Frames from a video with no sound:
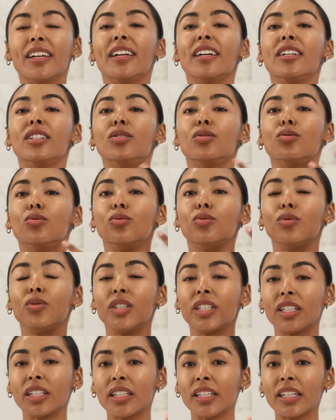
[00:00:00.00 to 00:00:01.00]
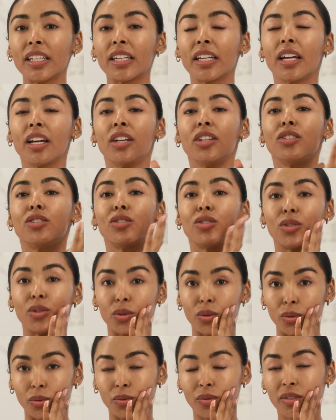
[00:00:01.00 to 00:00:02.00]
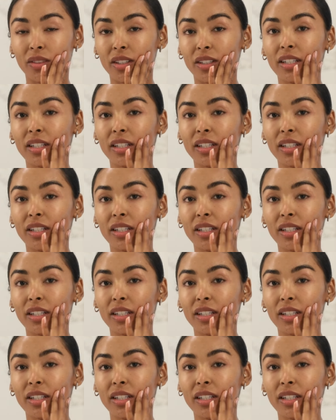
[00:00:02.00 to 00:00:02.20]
is really soothed.